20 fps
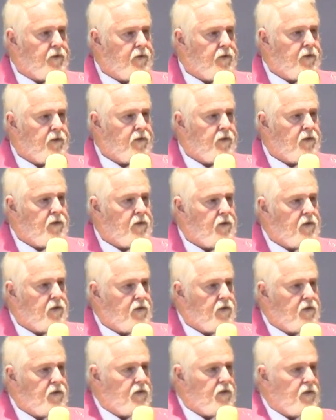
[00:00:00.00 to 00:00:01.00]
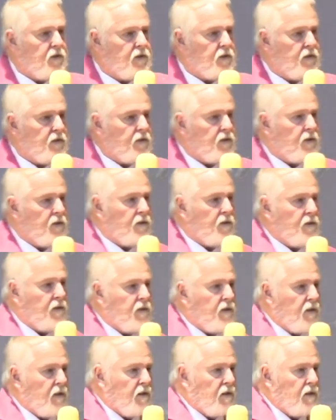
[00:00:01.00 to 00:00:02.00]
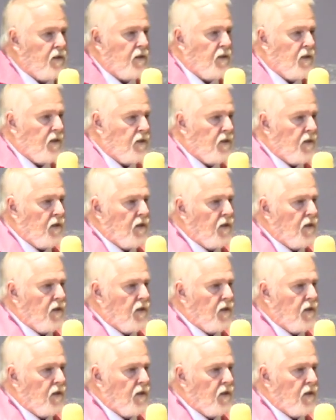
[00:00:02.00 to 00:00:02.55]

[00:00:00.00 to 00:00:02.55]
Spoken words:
[no speech]